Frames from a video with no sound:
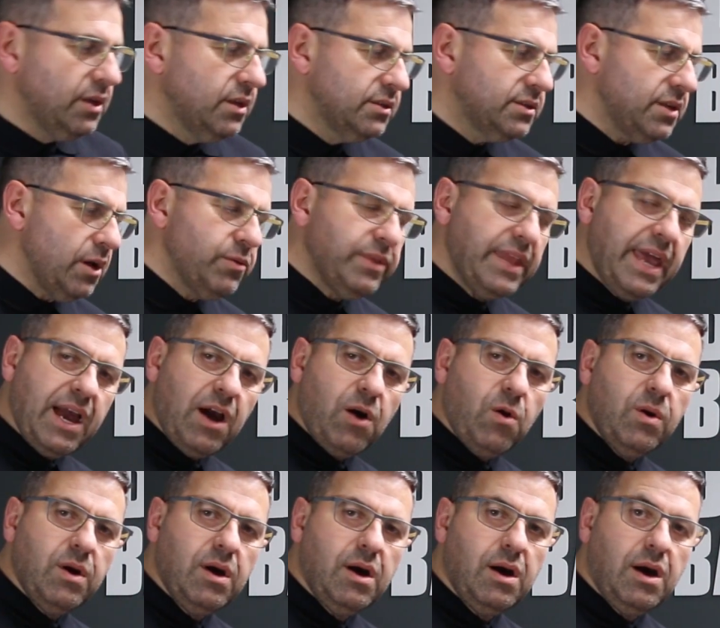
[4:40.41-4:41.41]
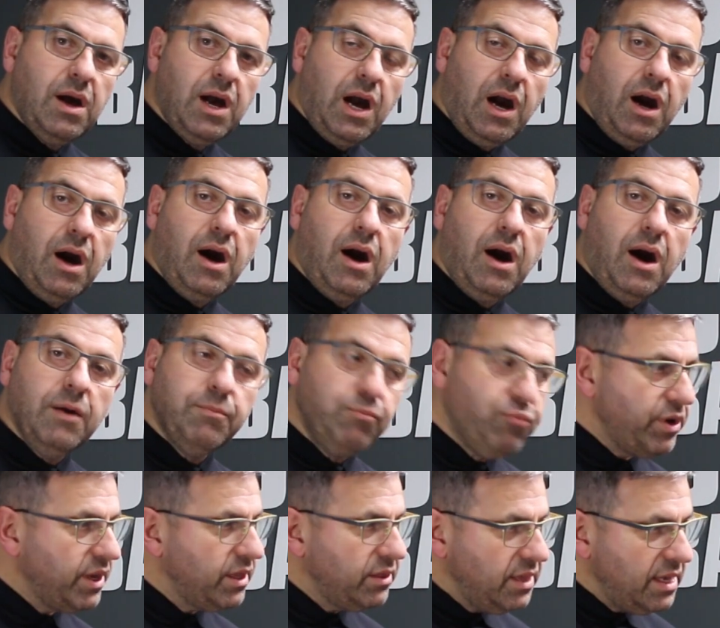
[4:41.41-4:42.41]
So now I
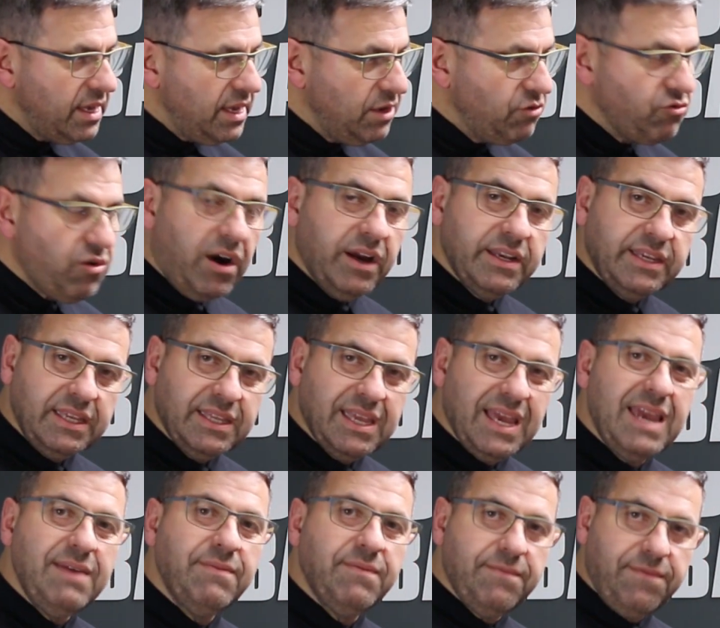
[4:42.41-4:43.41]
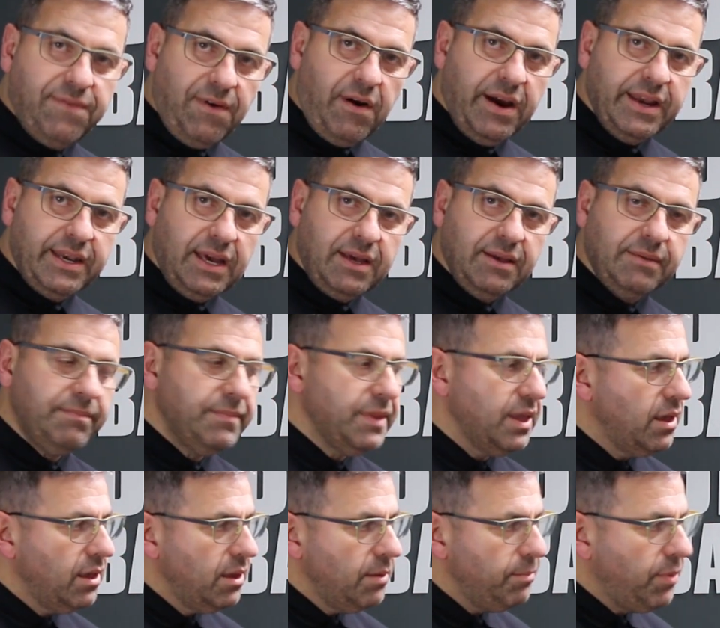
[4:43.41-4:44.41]
bring the grinding even finer
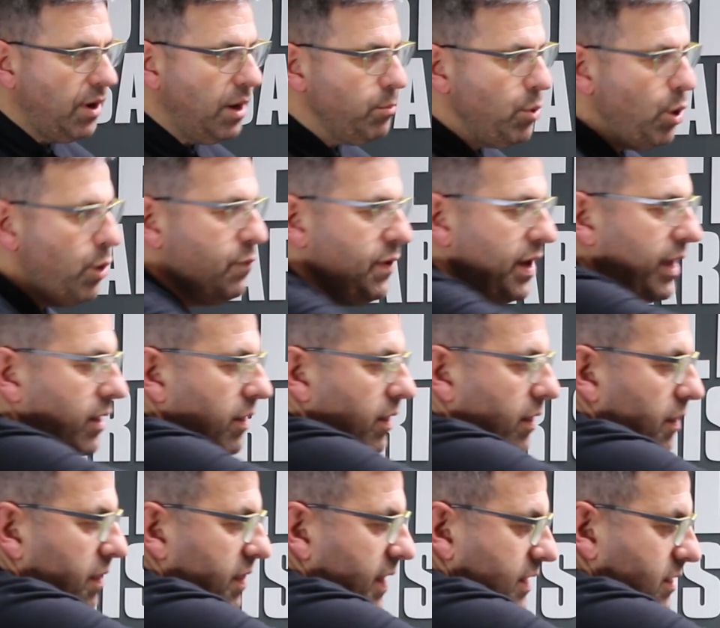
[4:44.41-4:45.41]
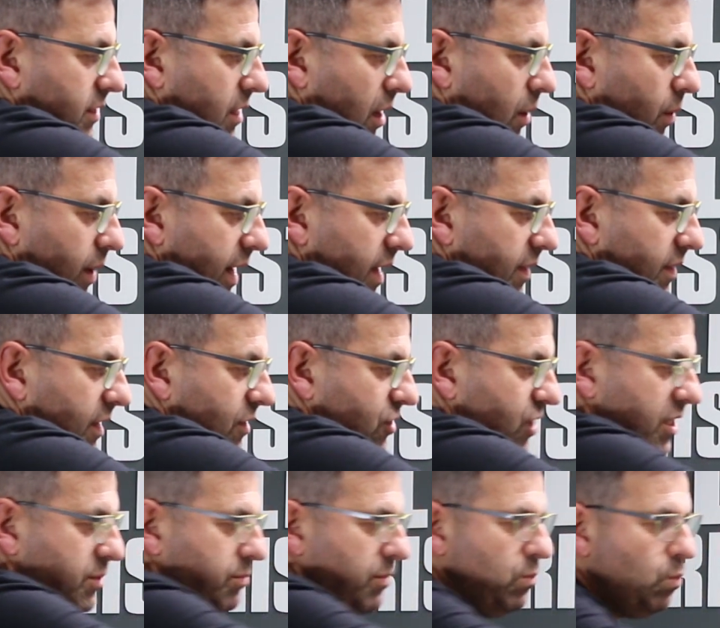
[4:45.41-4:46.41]
by moving this dial here, the
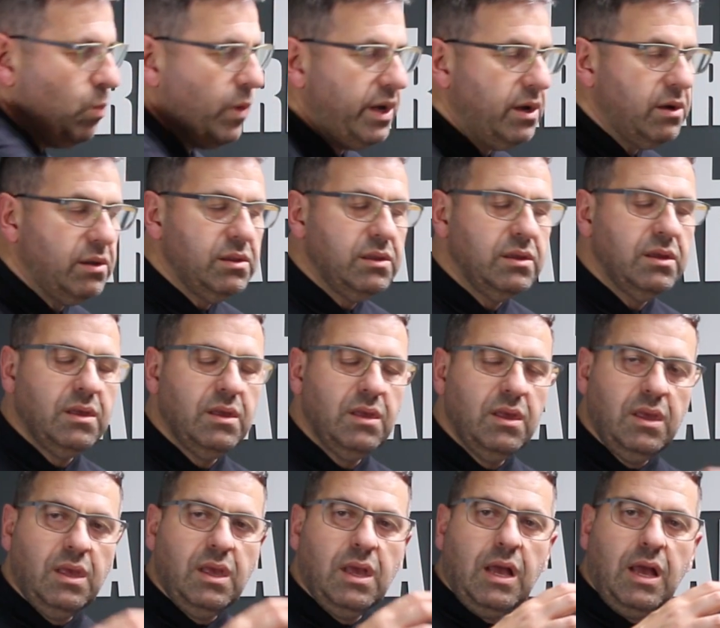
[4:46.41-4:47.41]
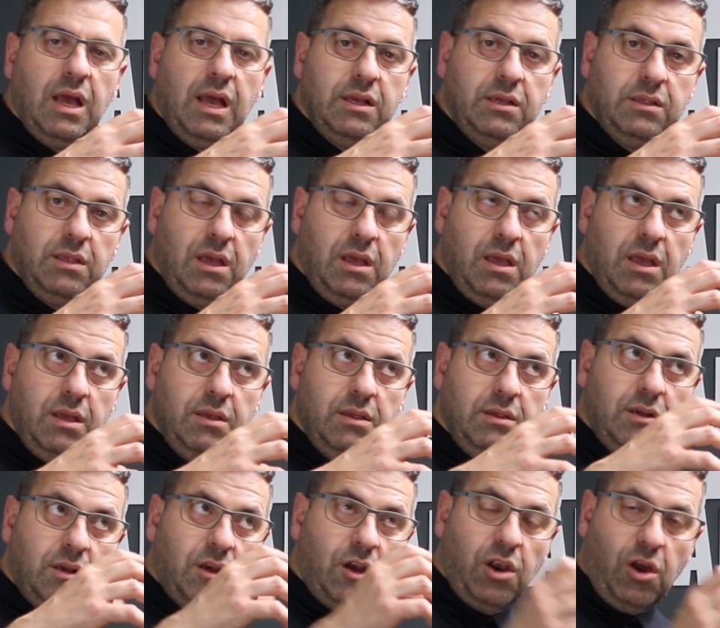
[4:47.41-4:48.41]
adjustment wheel,
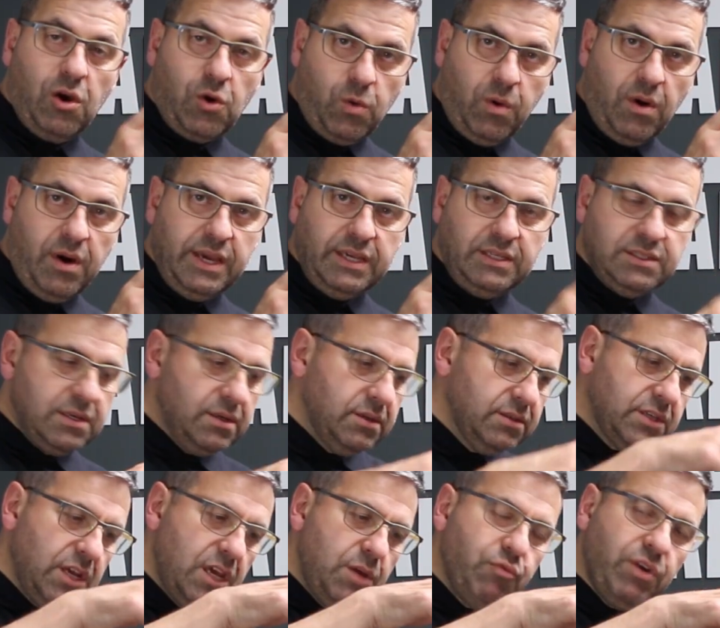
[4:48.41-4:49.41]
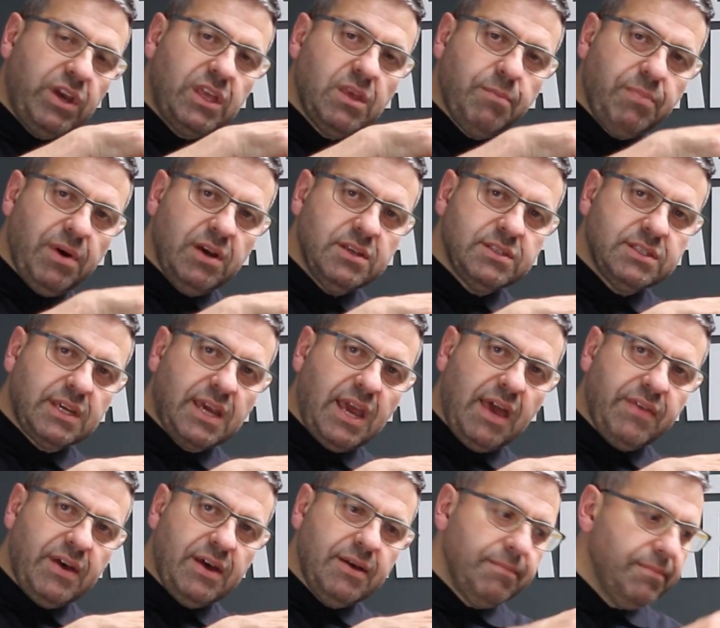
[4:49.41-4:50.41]
clockwise, so you bring the burrs
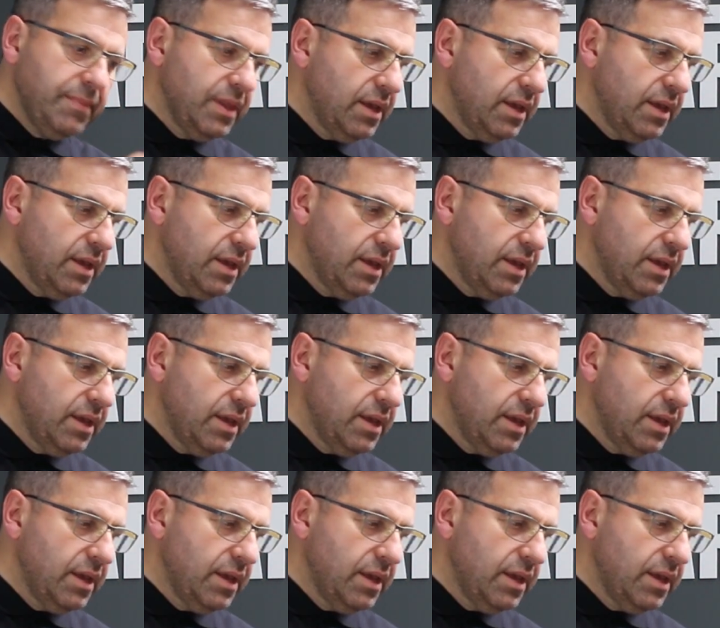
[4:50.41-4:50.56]
together.